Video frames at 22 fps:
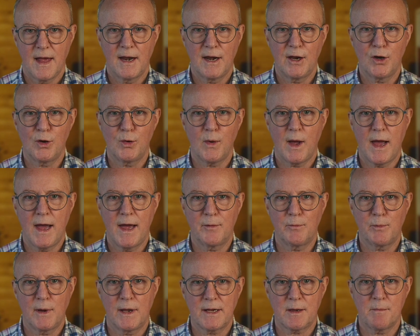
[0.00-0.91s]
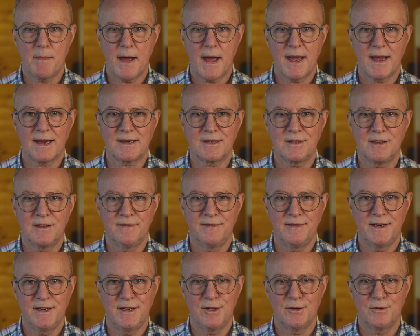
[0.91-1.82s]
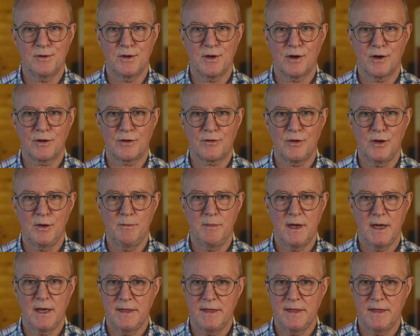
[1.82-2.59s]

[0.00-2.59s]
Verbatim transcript: Hello and welcome back to the Video Darkroom.